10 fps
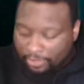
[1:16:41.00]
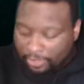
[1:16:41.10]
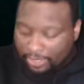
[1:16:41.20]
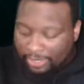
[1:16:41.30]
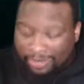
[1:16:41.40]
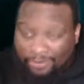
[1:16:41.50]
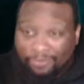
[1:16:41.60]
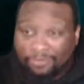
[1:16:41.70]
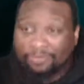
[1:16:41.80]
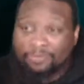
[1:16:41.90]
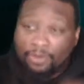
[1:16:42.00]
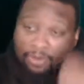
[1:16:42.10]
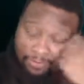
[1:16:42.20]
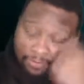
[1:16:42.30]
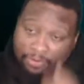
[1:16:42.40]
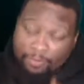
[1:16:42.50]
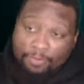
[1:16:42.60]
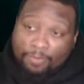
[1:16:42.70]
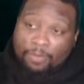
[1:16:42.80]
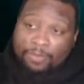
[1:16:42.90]
and I know it's a very vulnerable
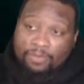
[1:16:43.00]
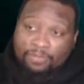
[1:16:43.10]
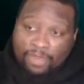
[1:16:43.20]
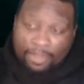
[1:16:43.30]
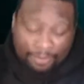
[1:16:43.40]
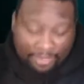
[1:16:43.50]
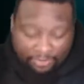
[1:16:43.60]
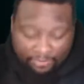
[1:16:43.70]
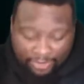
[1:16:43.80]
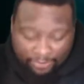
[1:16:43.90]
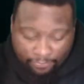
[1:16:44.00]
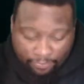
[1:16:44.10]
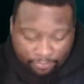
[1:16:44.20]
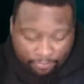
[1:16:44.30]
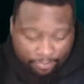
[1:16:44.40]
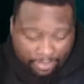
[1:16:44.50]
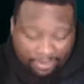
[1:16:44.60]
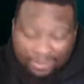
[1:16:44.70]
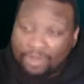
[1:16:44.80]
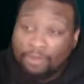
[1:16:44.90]
moment, so I apologize for
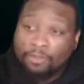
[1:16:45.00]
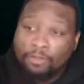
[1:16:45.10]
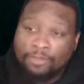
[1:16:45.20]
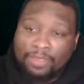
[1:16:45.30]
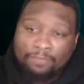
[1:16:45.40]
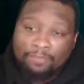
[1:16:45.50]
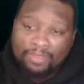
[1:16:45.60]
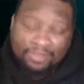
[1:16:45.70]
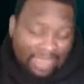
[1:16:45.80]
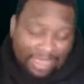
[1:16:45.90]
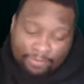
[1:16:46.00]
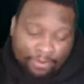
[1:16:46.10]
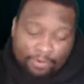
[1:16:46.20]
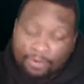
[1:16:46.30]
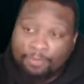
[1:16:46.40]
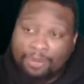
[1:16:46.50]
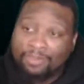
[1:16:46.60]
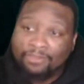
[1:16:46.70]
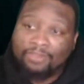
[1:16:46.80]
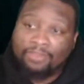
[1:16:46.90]
breaking down a little bit because I haven't heard the
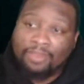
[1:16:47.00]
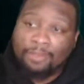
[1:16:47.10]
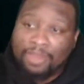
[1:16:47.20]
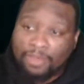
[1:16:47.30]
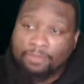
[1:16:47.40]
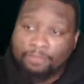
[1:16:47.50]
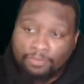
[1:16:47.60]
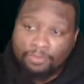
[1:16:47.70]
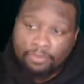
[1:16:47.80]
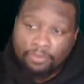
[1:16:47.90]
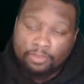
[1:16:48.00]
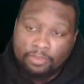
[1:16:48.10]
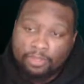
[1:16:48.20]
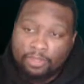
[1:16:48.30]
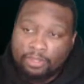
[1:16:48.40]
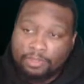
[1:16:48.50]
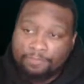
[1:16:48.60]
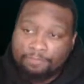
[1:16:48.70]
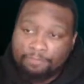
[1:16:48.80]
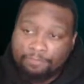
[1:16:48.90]
project since I made it.
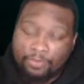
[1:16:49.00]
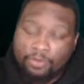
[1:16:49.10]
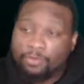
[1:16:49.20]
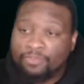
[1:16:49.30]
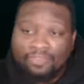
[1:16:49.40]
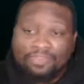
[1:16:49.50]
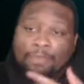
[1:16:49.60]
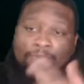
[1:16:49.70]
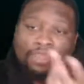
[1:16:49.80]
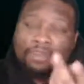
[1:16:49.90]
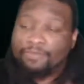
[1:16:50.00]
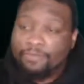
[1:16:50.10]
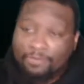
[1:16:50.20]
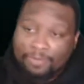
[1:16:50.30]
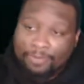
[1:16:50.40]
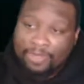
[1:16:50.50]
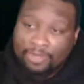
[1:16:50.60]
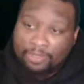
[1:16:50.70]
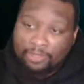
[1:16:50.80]
Um, you know, since I played it for everybody.